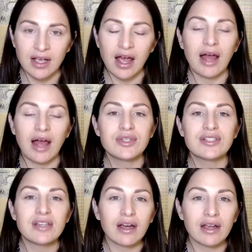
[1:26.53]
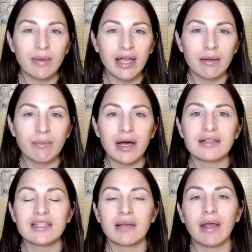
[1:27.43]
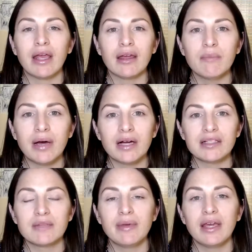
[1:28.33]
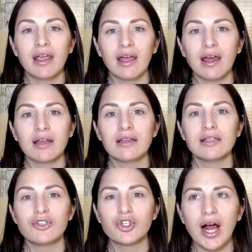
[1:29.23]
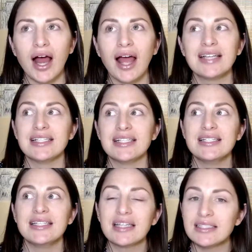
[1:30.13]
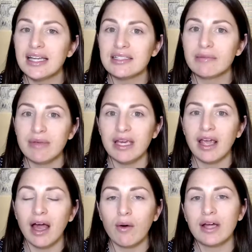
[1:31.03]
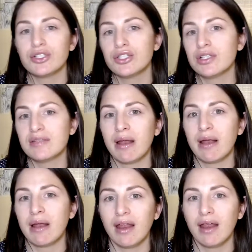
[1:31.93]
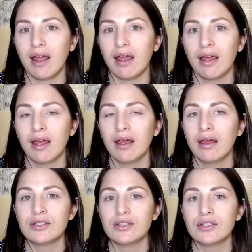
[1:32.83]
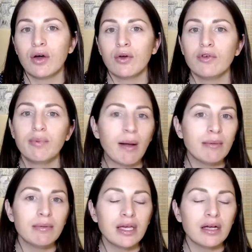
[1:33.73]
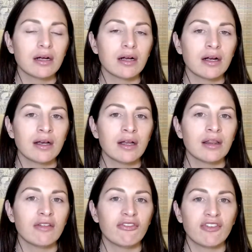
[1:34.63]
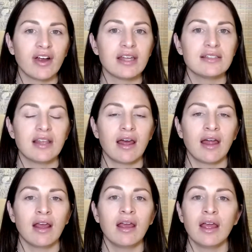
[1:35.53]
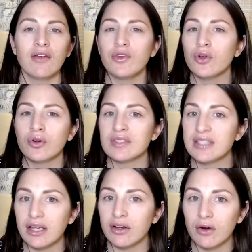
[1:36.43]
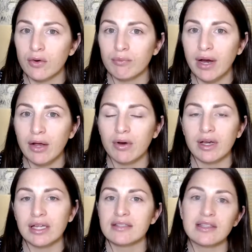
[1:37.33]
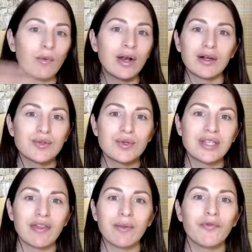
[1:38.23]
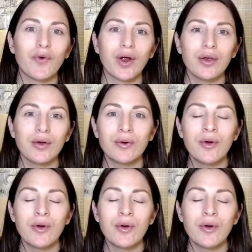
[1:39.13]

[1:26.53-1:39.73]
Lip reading: I was stuck in my inbox, and my inbox began to try to dictate to me how I should spend my day. So you probably heard the phrase that if you don't set your own priorities, someone else will set them for you.